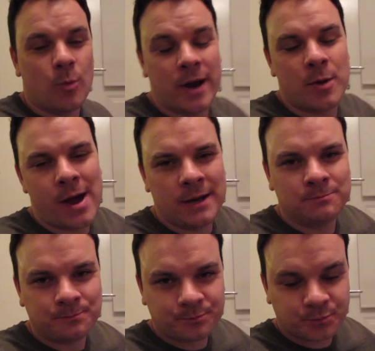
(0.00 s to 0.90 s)
Well,
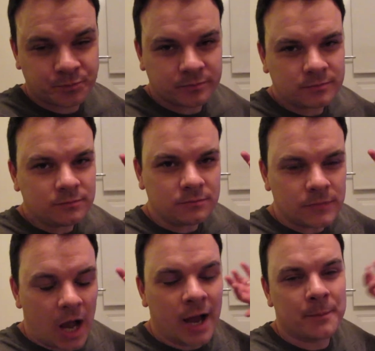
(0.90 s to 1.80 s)
anyway,
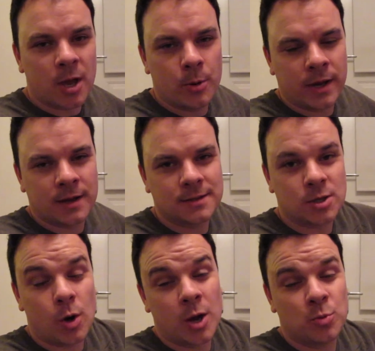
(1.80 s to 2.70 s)
I am going,
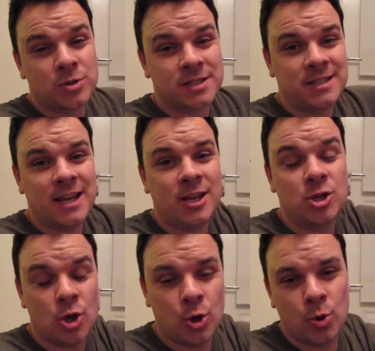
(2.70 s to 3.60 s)
so I will see
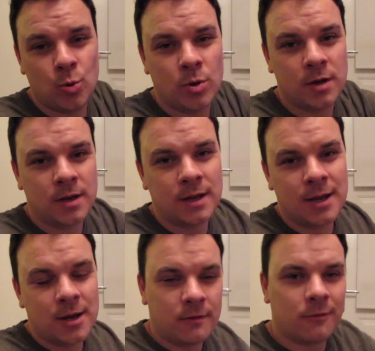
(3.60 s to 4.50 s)
you
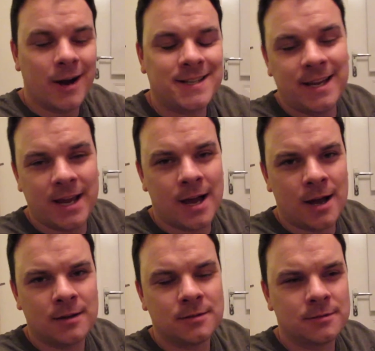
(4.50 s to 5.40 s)
right here.